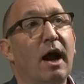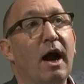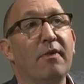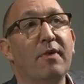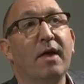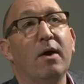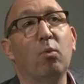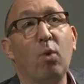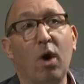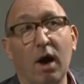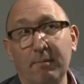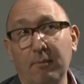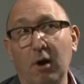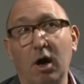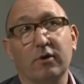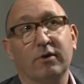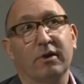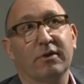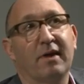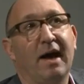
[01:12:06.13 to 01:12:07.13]
and then why
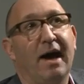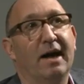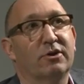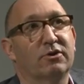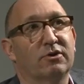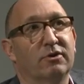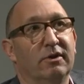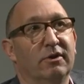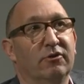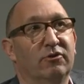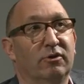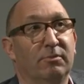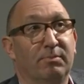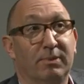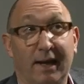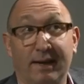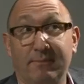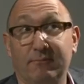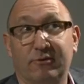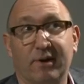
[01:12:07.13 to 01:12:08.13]
Margaret Thatcher is to
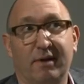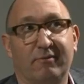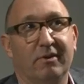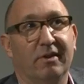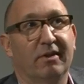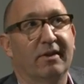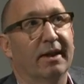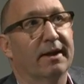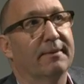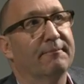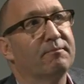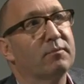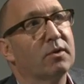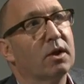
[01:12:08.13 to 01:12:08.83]
blame for everything.